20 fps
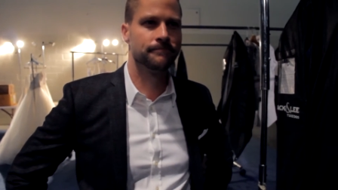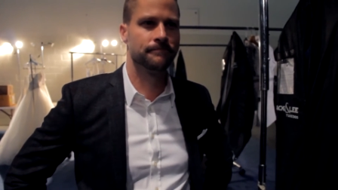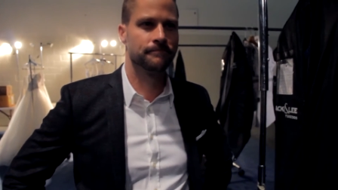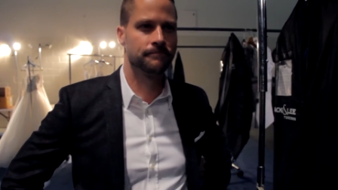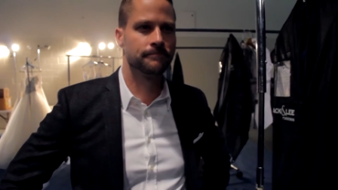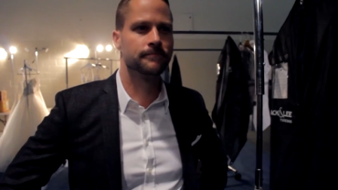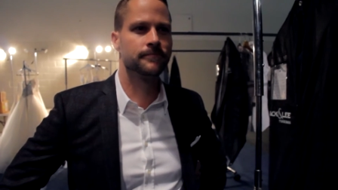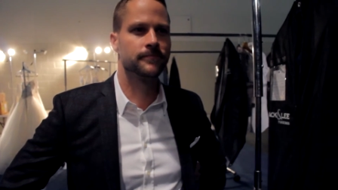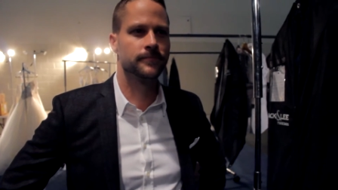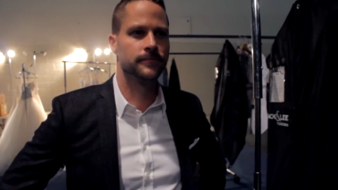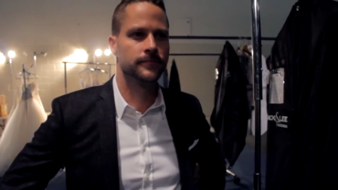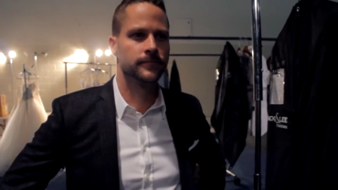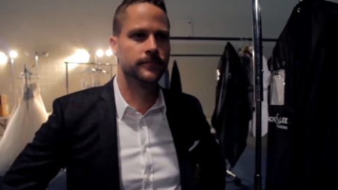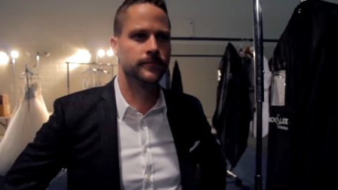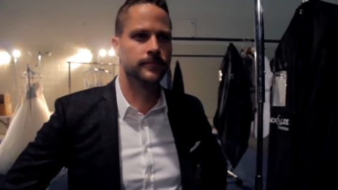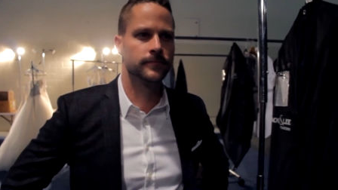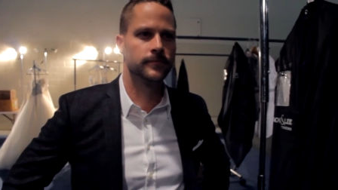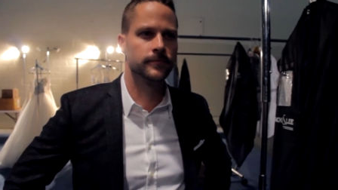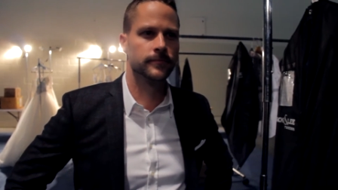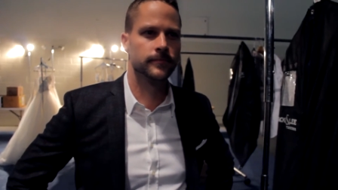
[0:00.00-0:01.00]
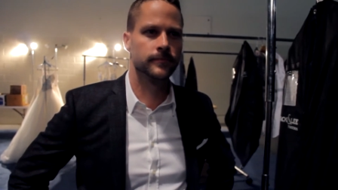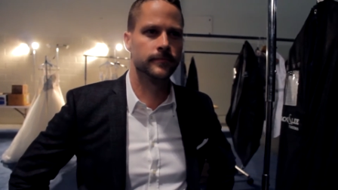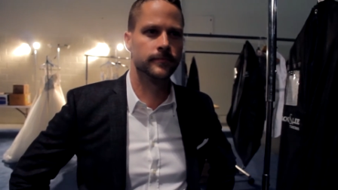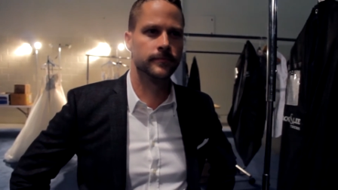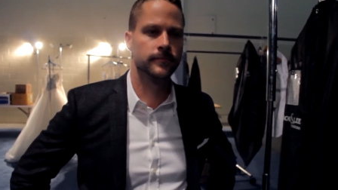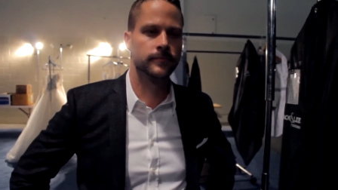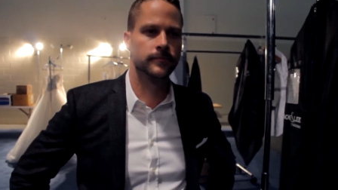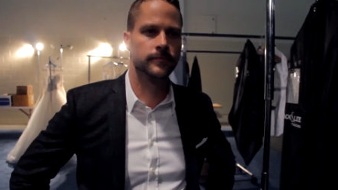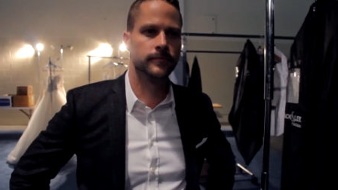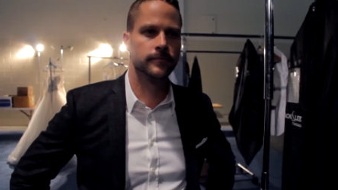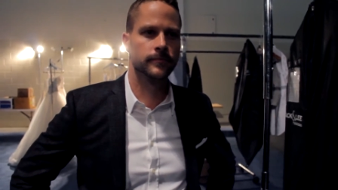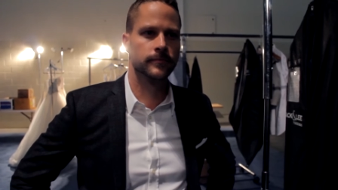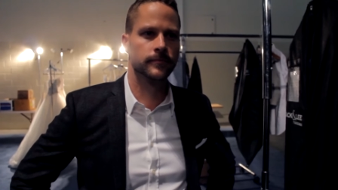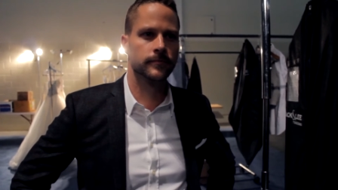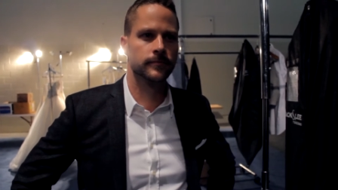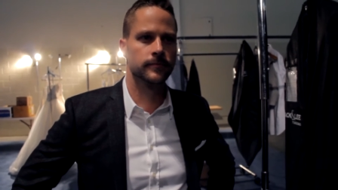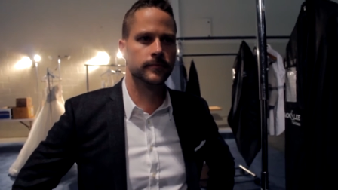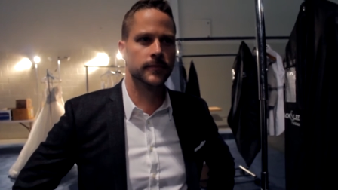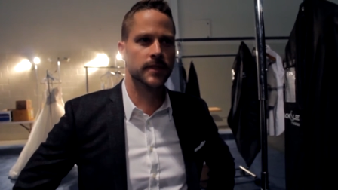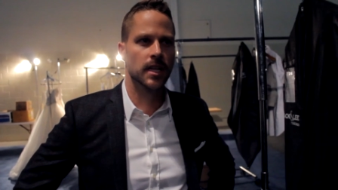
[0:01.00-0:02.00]
What would people be surprised to know about you?
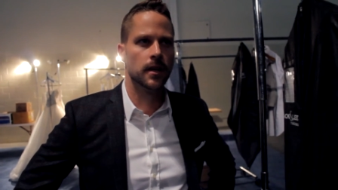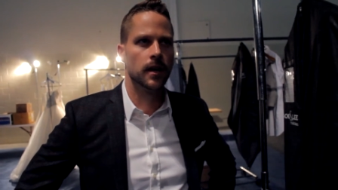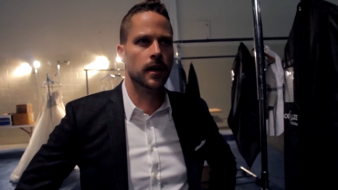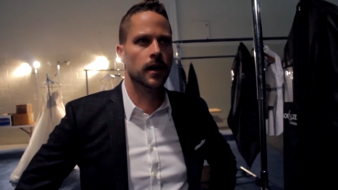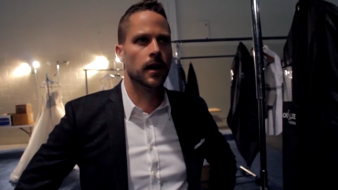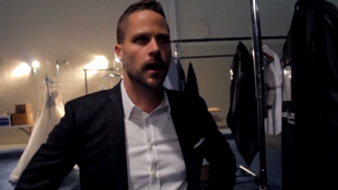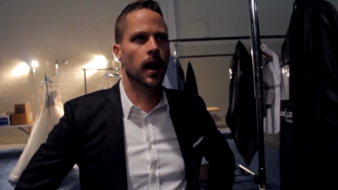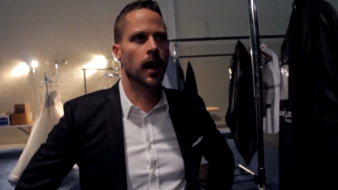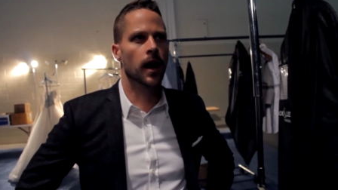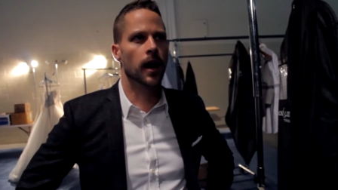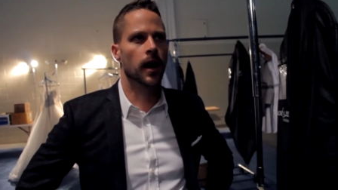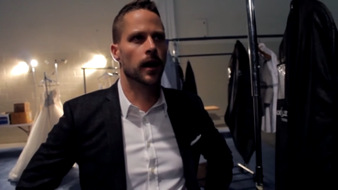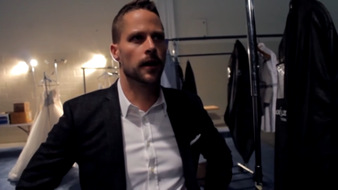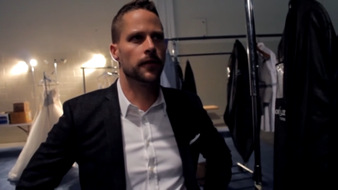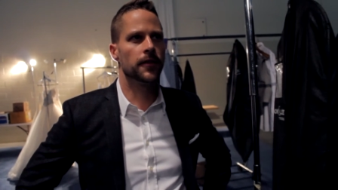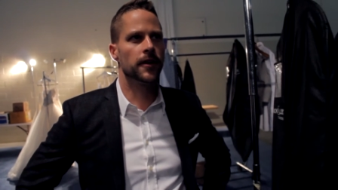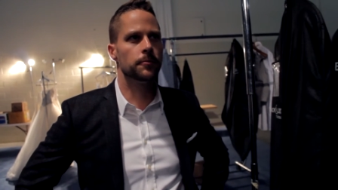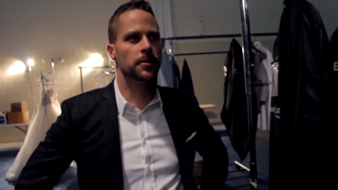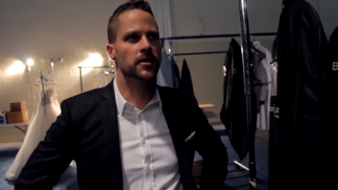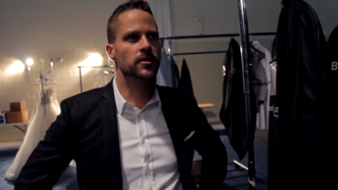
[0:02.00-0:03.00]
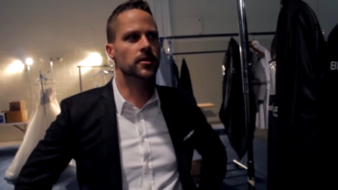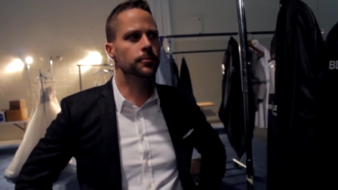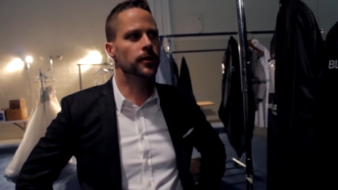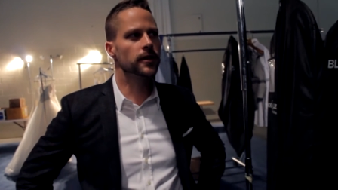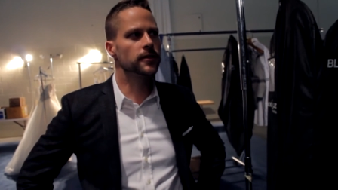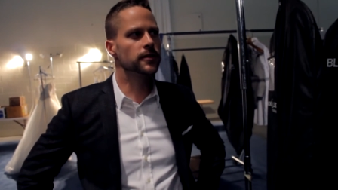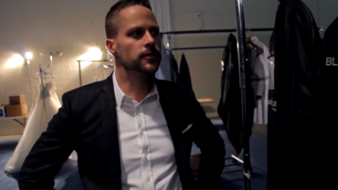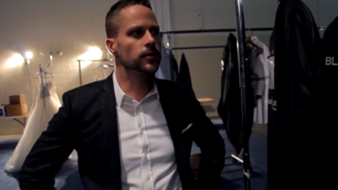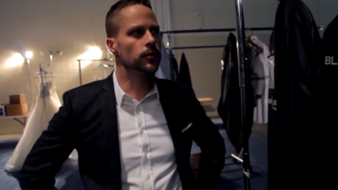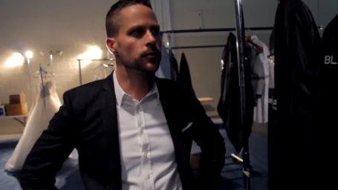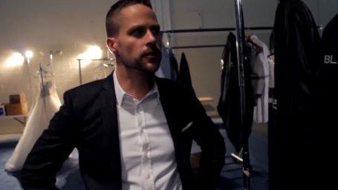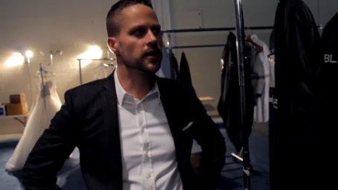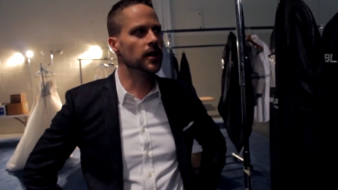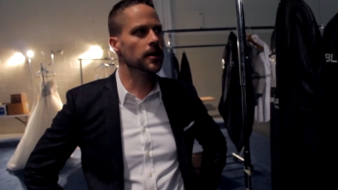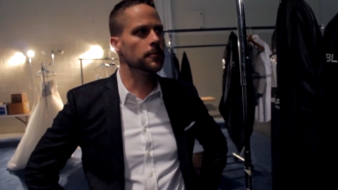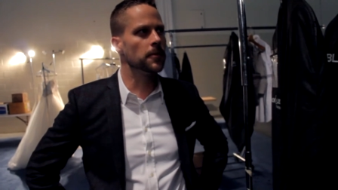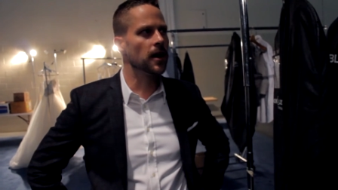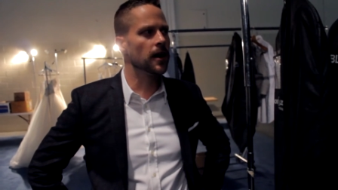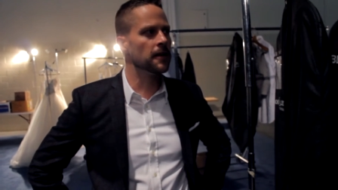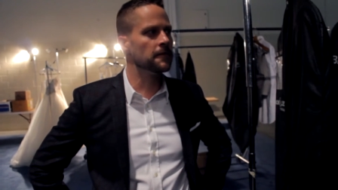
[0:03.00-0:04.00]
Uh, they'd be surprised to know that
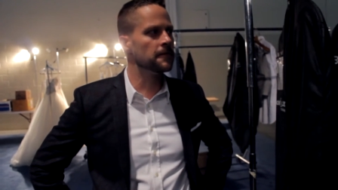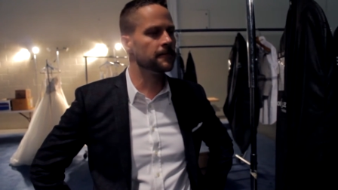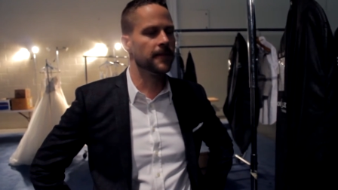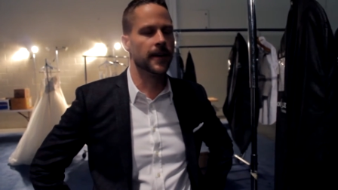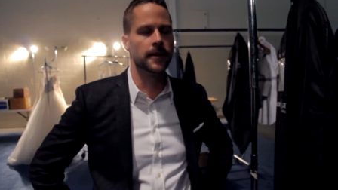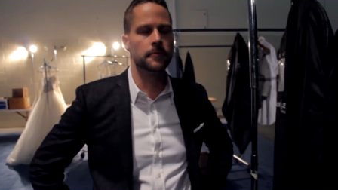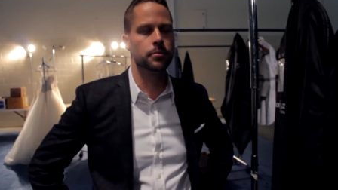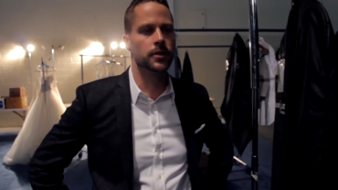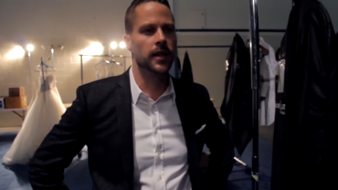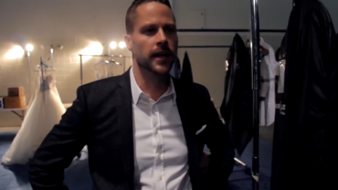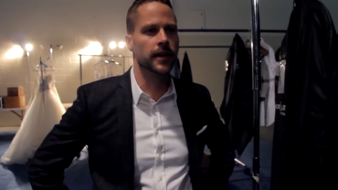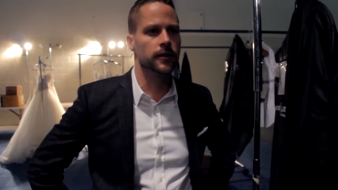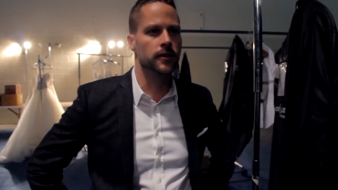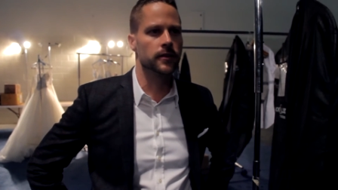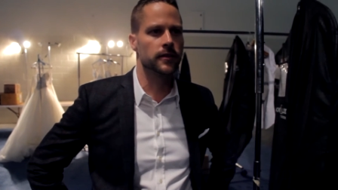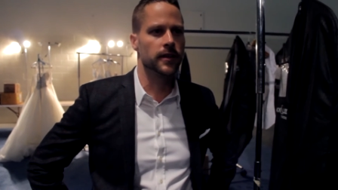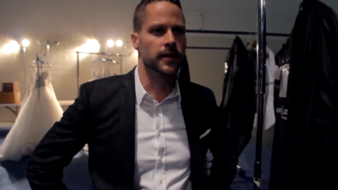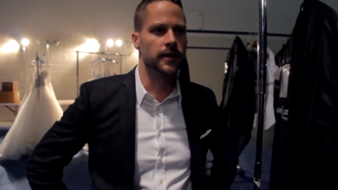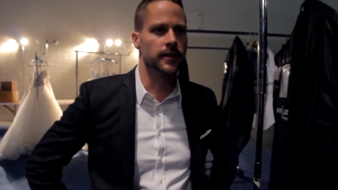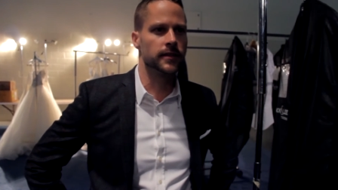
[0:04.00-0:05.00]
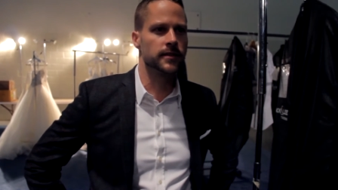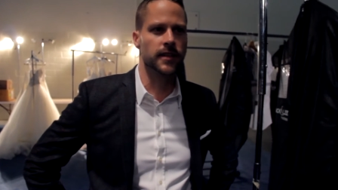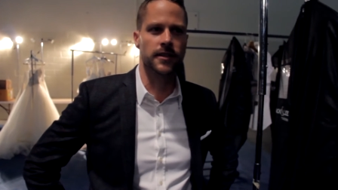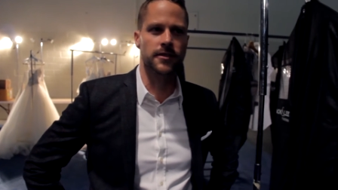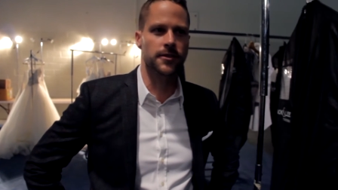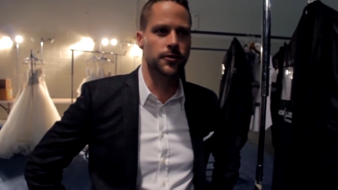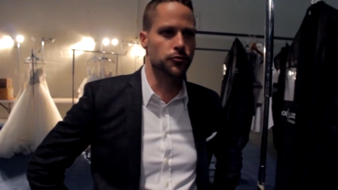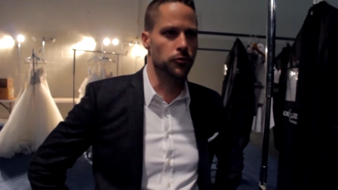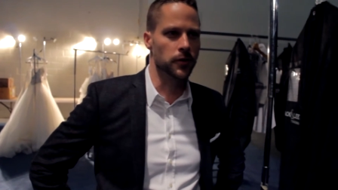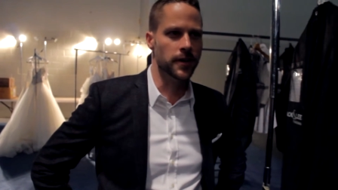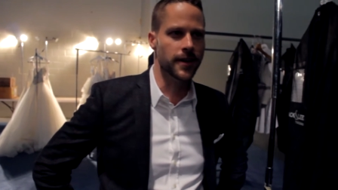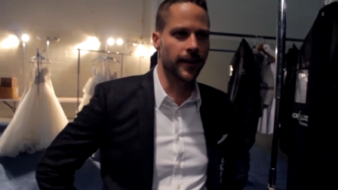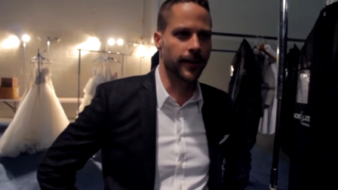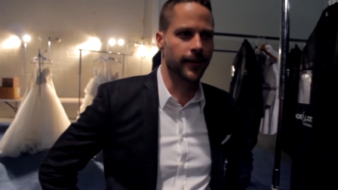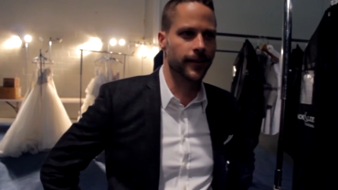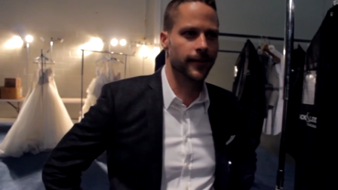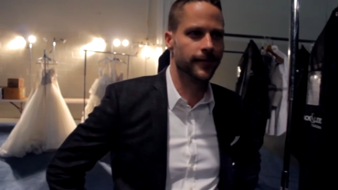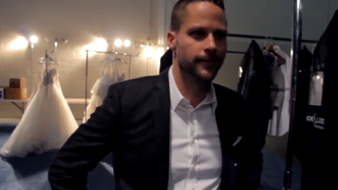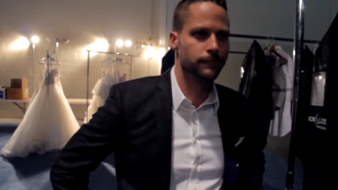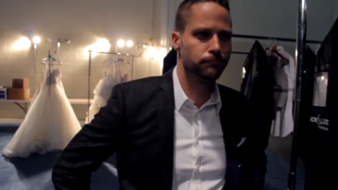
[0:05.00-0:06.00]
I'm an event planner that doesn't drink.
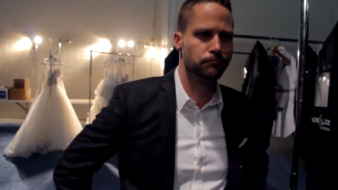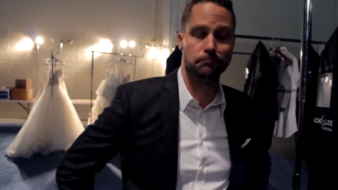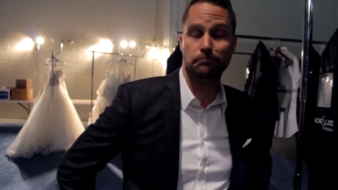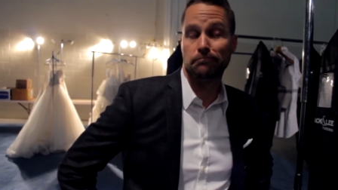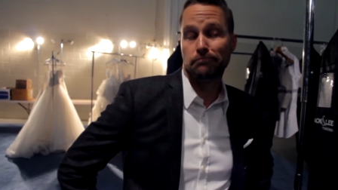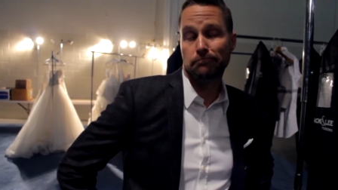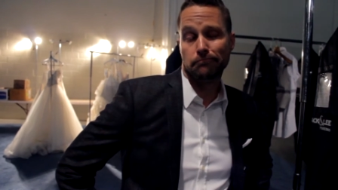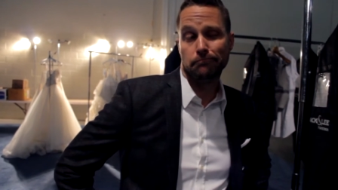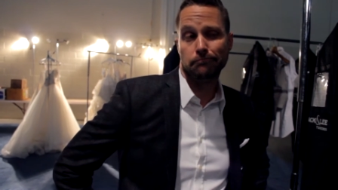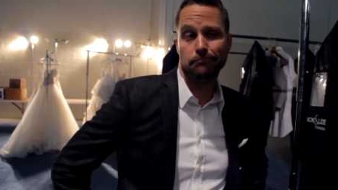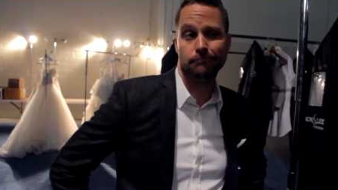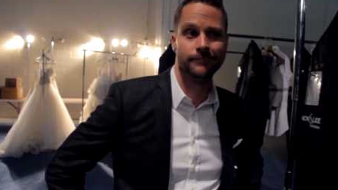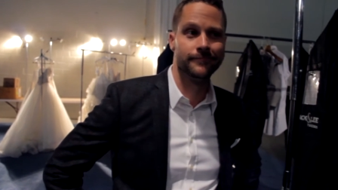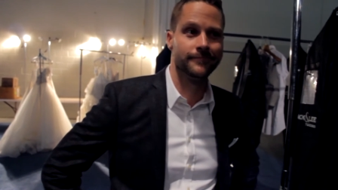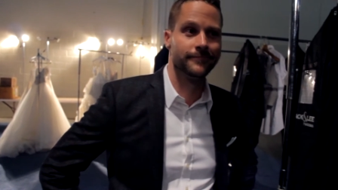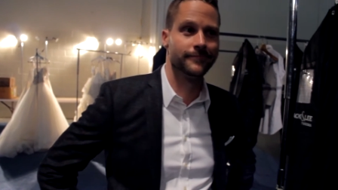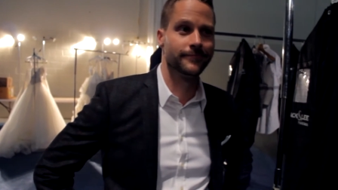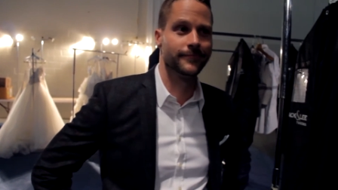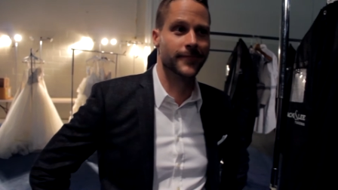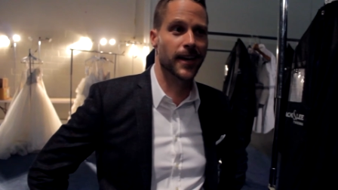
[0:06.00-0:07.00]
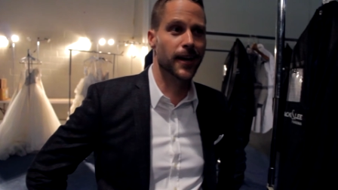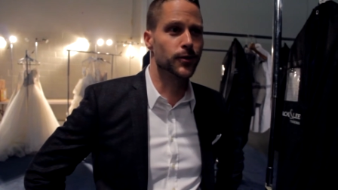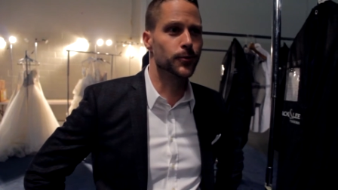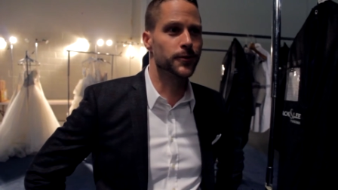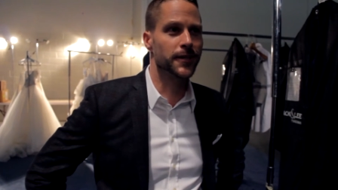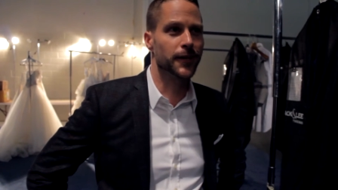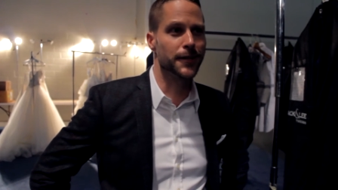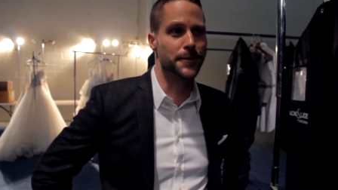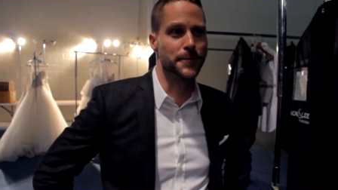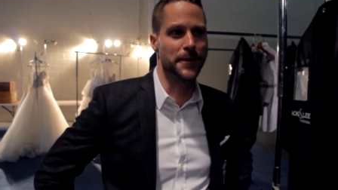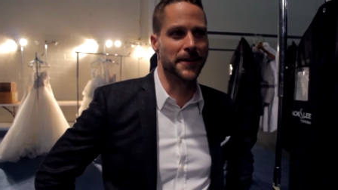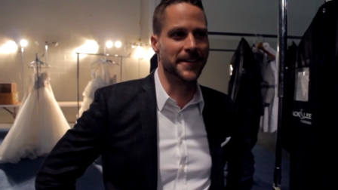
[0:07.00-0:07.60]
That is surprising. Yeah, don't tell anybody.